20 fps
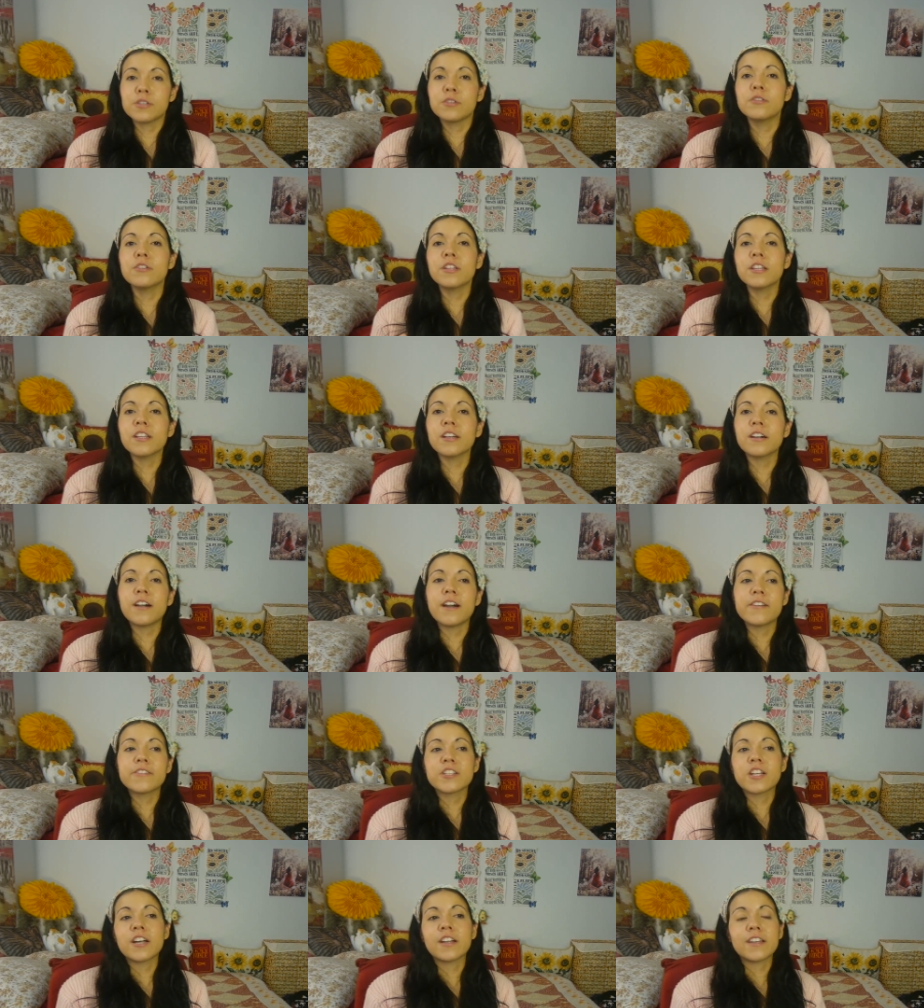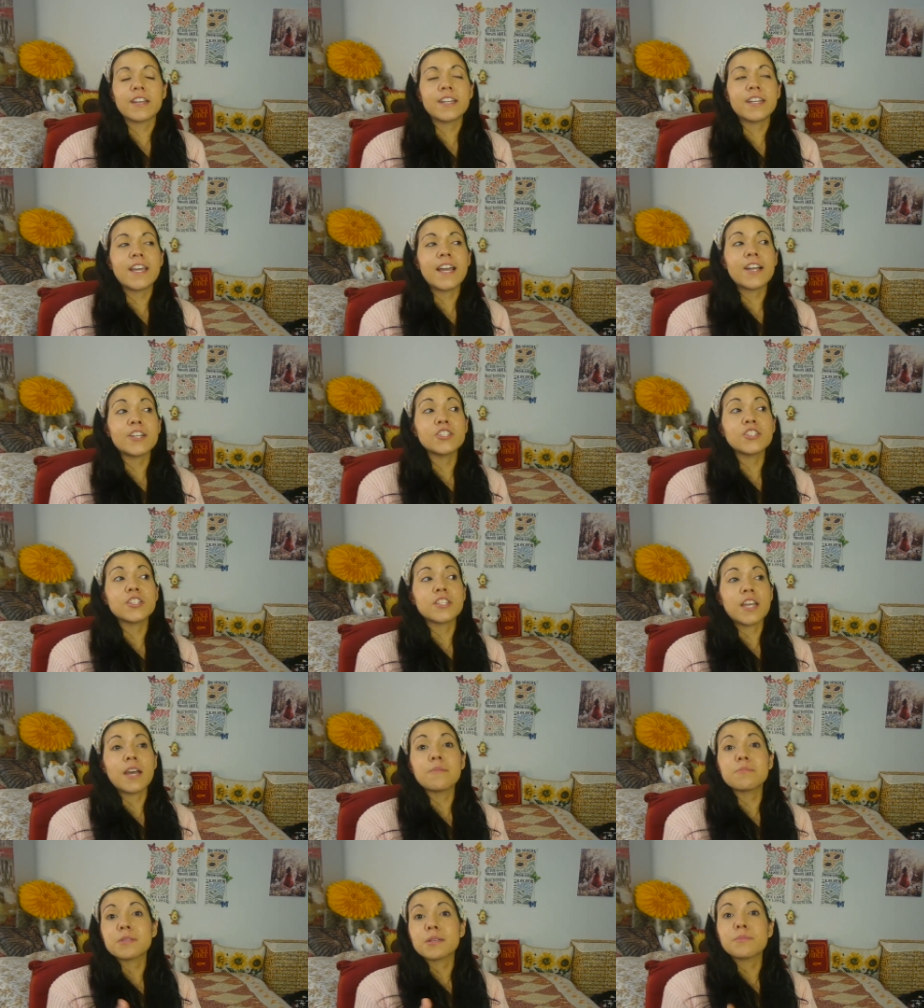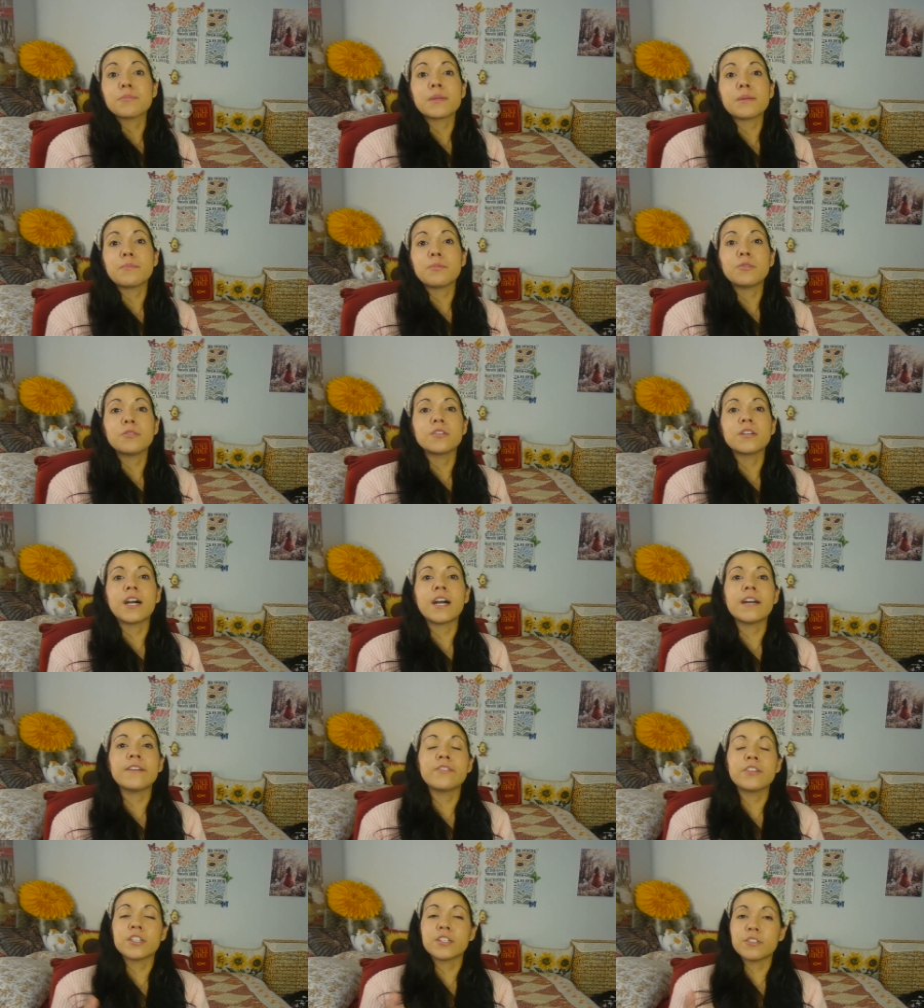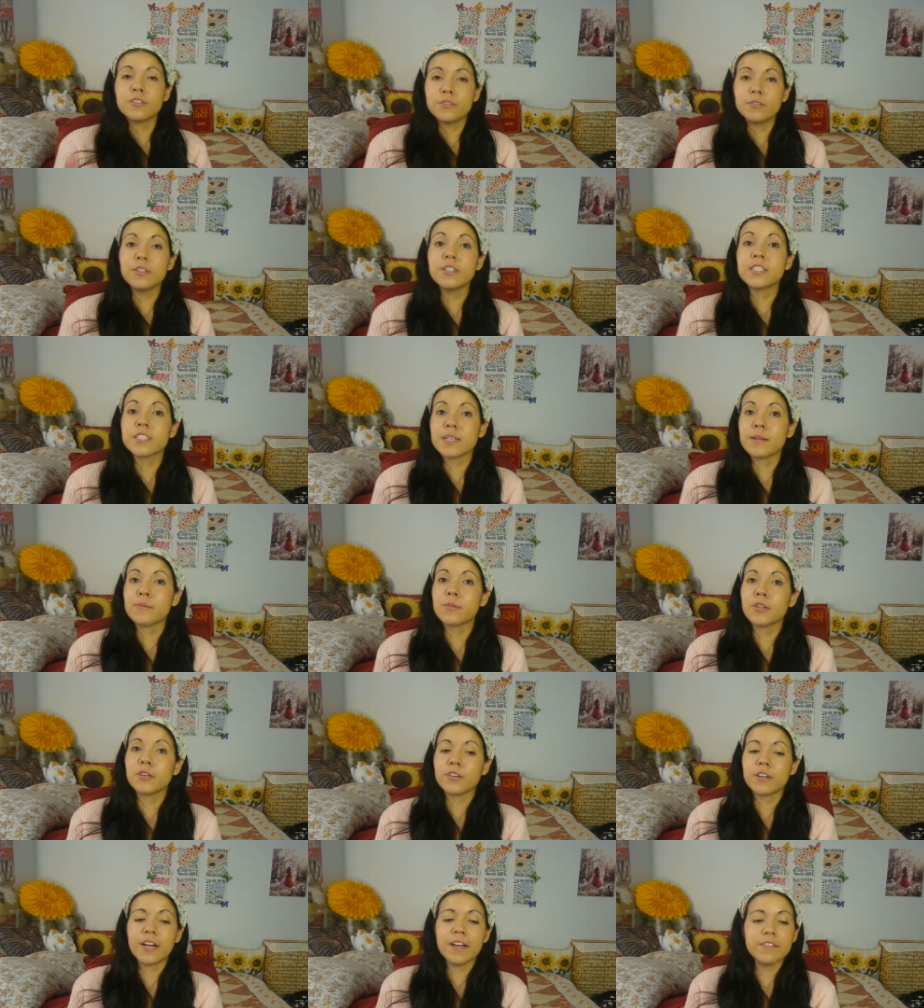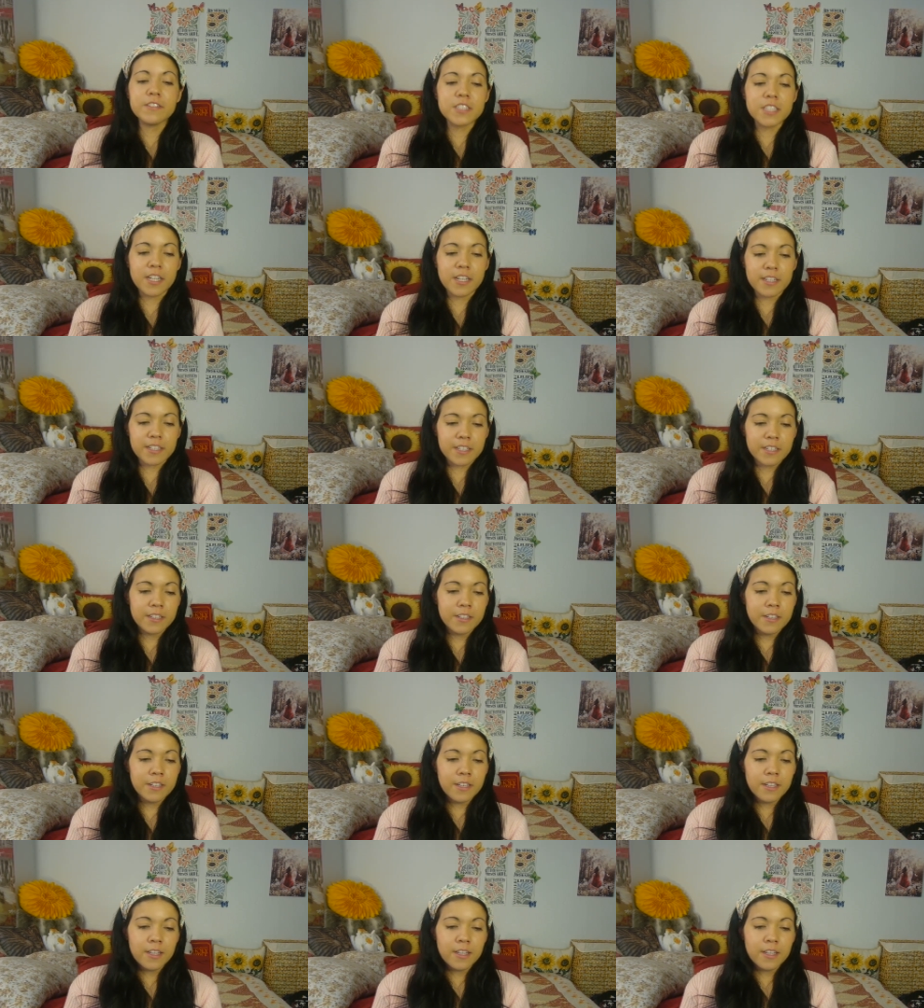including the livestock, and he actually kept some people alive, including some of their livestock.